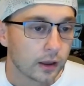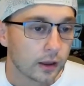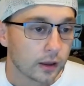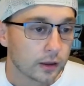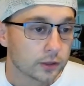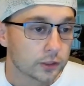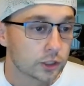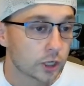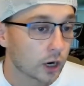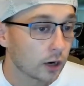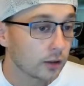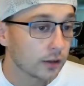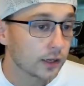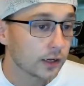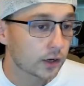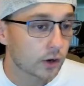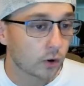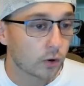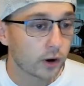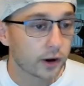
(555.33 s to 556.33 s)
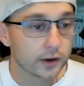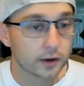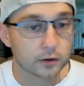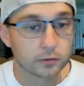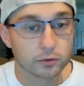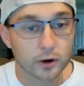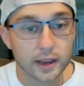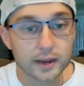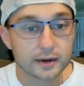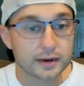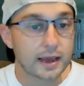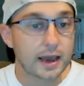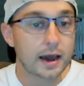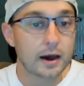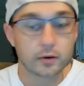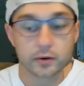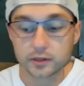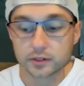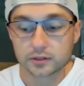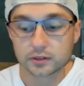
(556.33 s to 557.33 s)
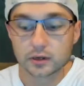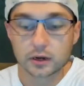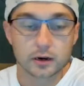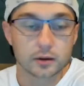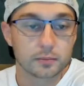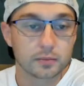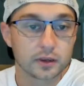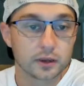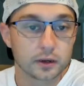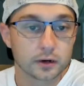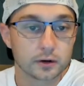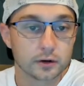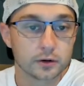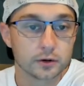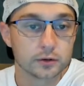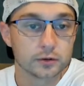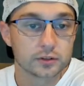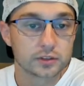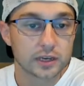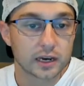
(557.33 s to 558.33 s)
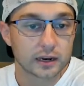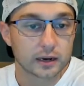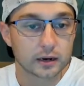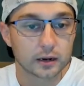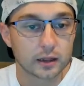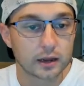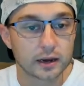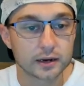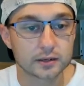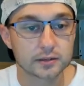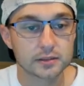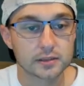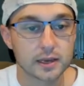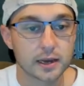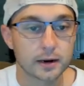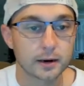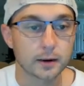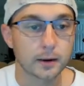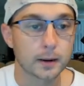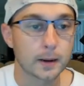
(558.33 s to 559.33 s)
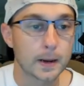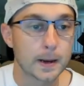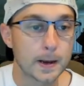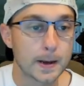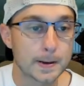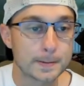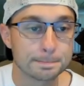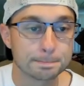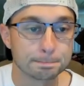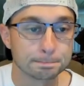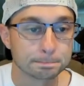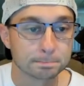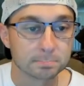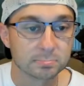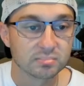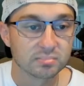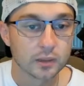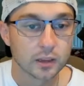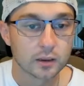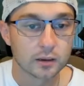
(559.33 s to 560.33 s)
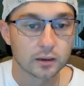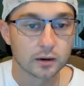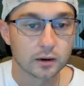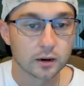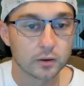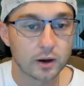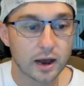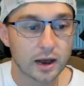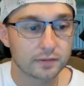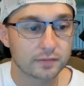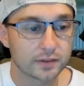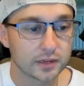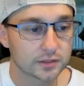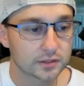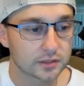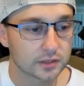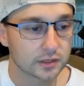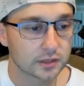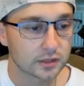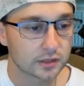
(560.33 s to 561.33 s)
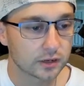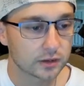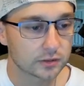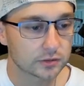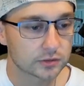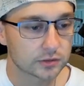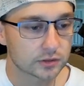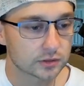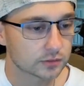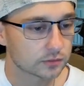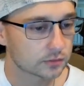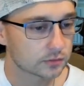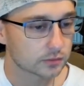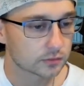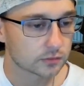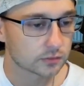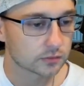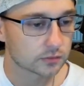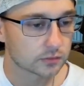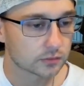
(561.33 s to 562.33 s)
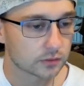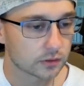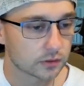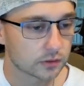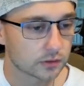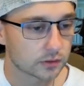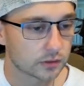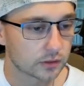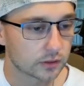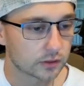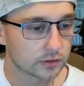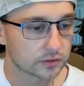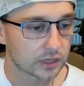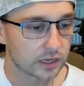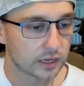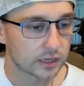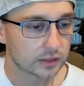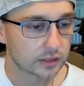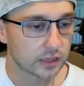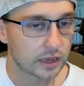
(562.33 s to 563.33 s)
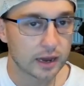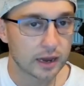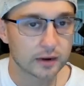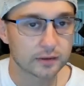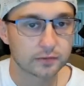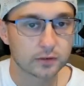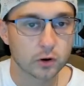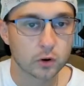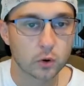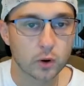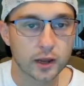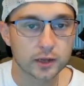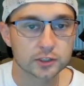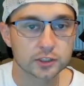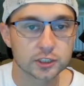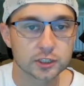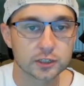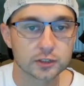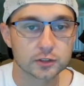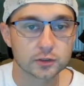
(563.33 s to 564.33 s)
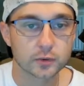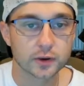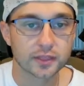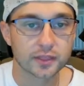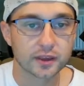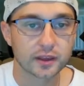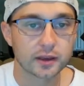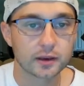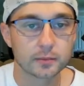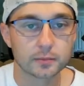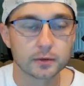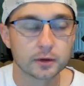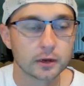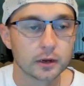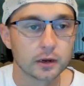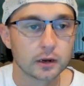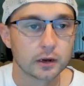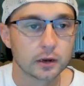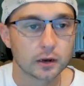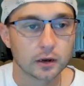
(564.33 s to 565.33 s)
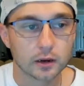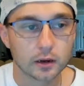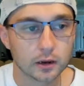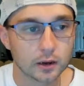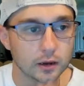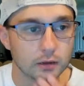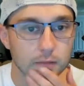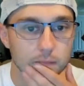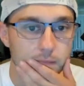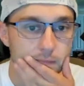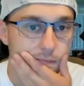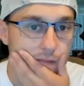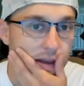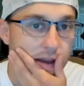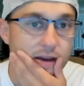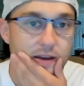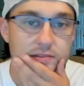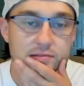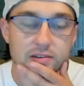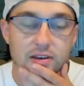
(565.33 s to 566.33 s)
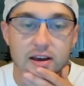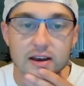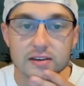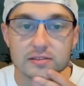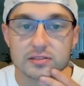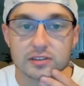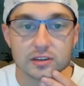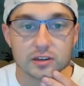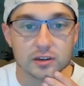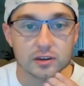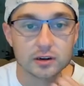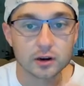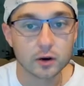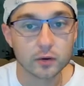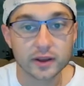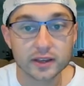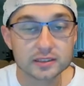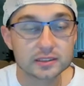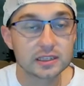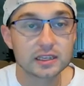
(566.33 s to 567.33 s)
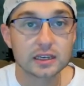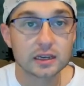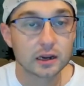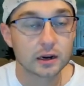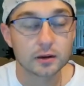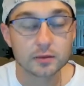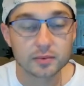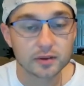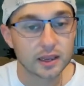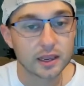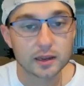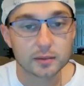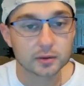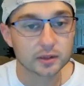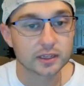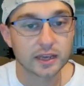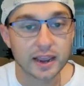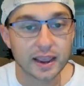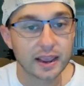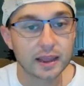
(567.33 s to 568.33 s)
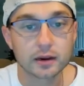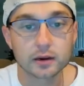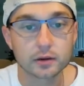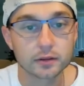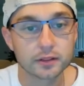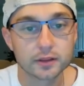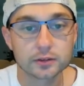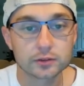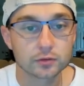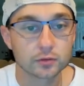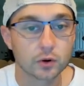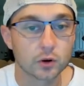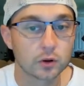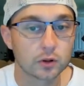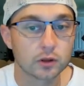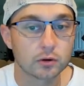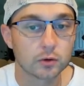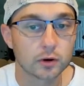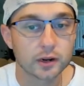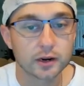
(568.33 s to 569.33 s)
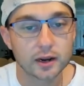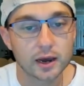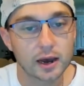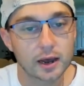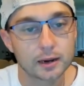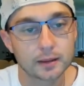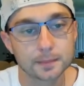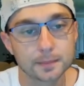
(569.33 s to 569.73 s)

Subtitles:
Charlie Coyle right now is going to be your new second line center. Obviously there's a lot of questions with him as to, is he going to be able to handle this role and whatnot.